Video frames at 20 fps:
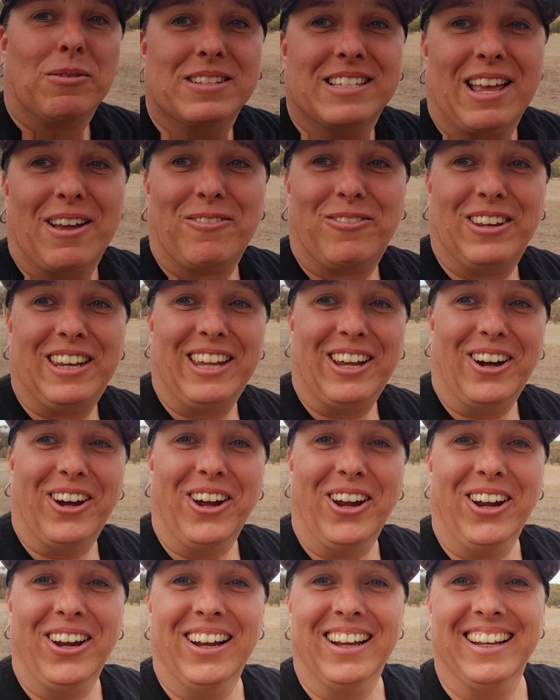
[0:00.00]
was that video?
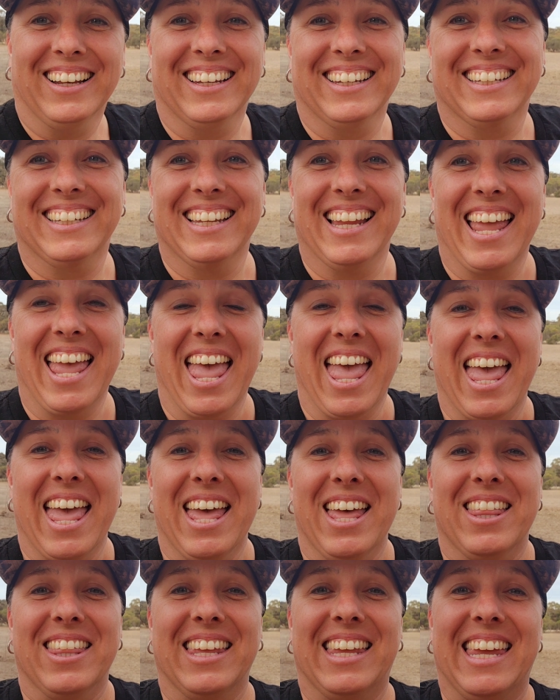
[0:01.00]

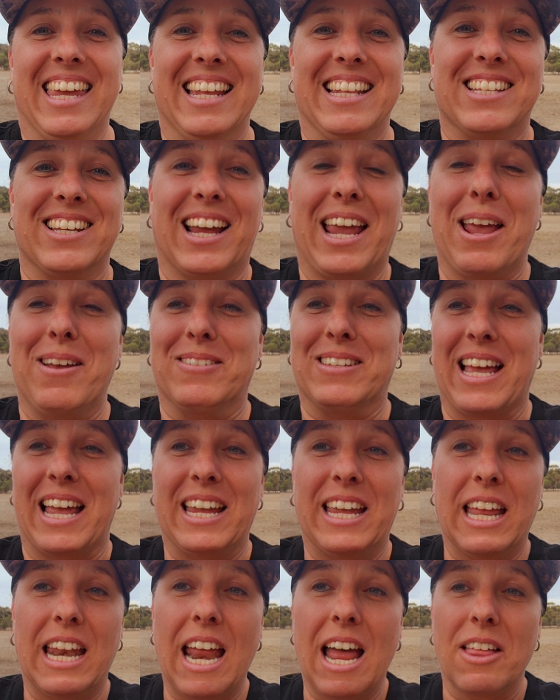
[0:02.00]
The kids, I keep saying,
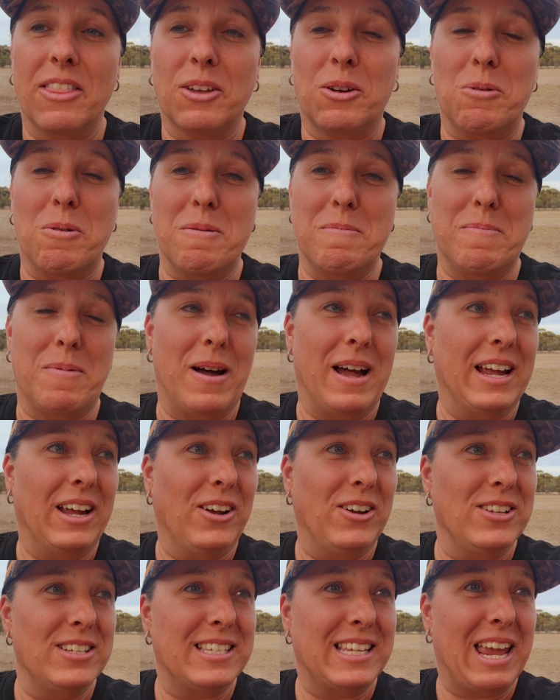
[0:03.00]
get out on the quad bike,
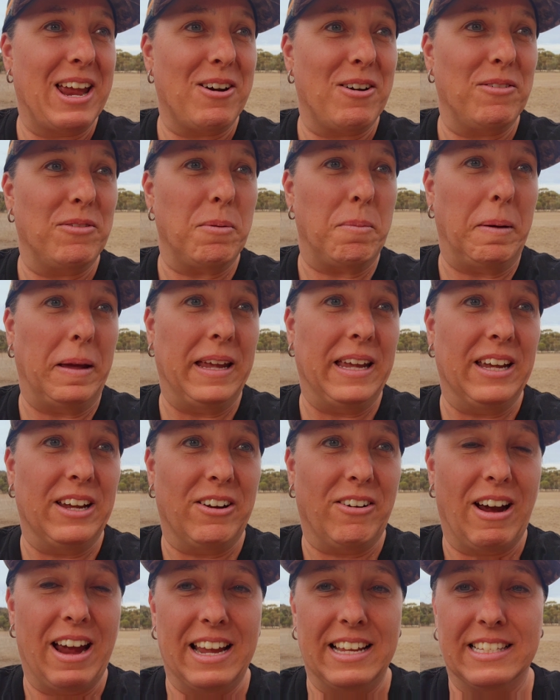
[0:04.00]
go scare off the pink and
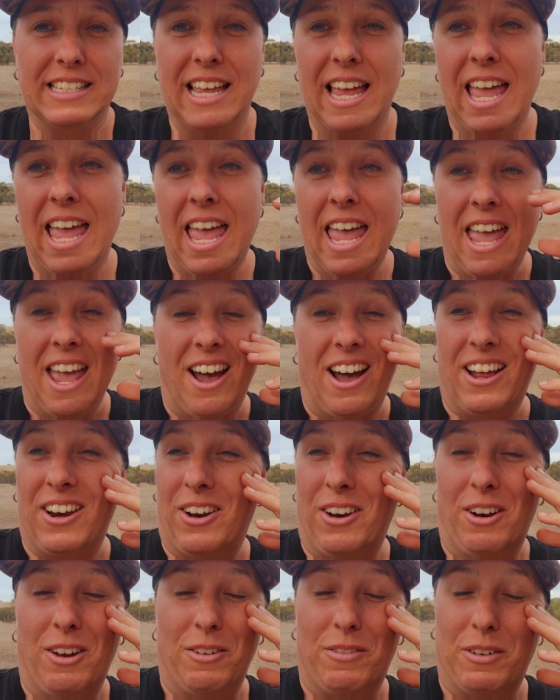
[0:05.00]
greys. I
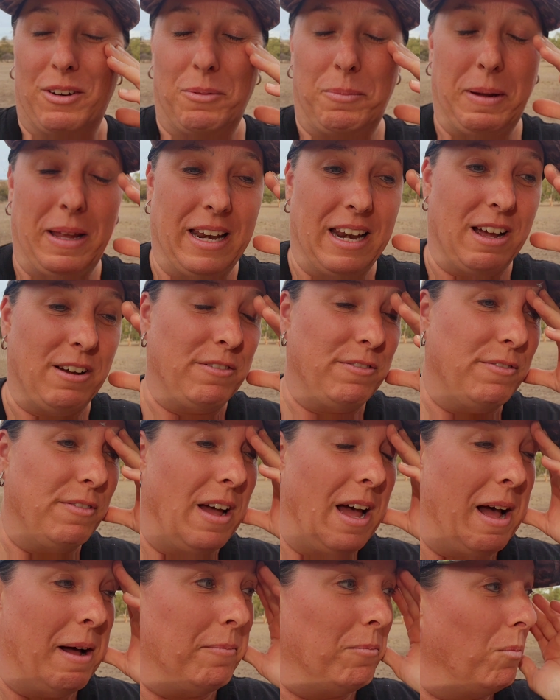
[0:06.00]
don't know if it'll be enough.
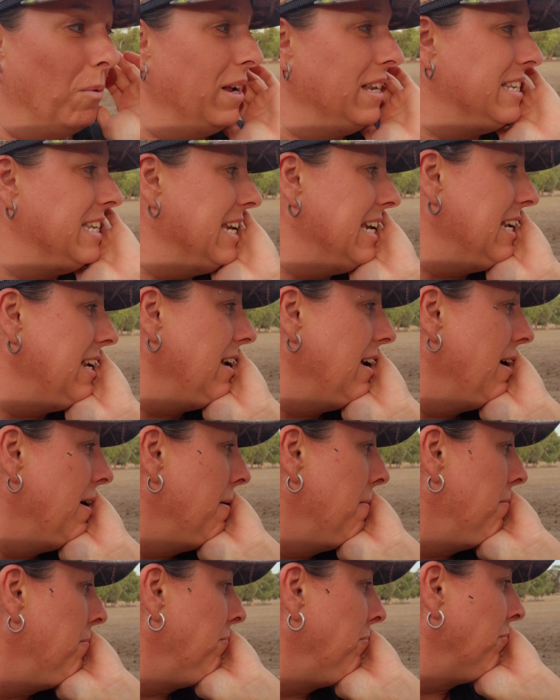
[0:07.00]
We did,
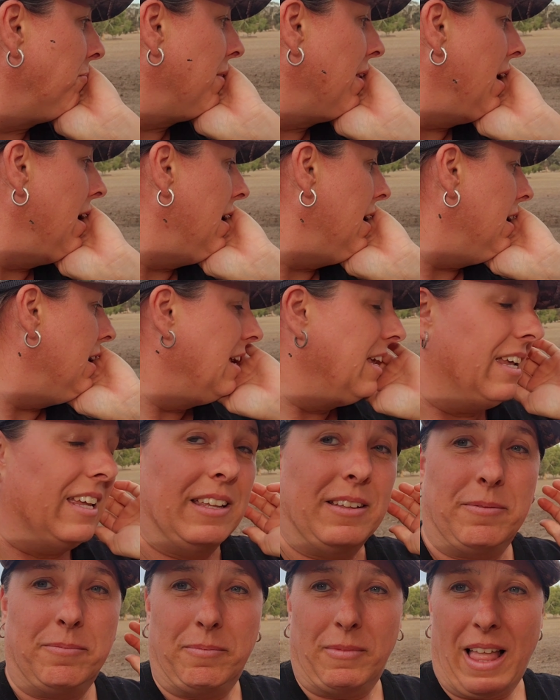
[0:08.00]

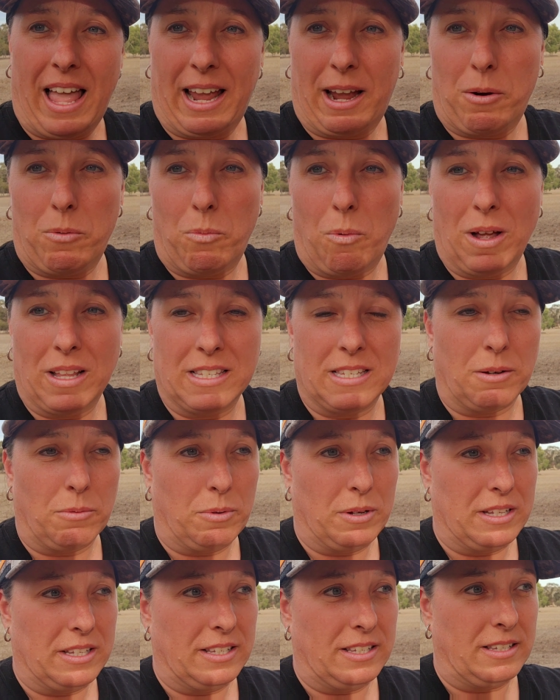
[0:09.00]
like, once it
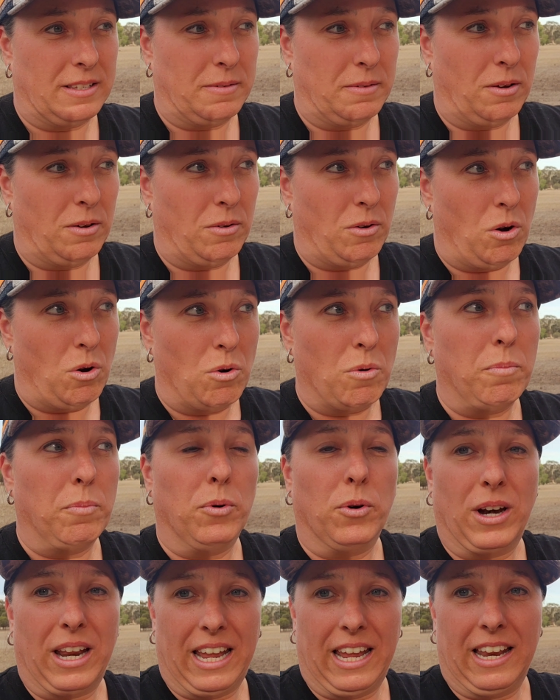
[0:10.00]
was all
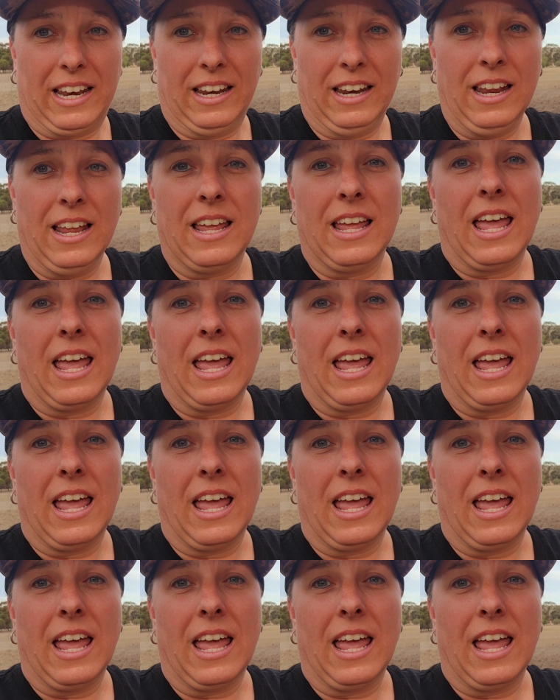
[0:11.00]
put in,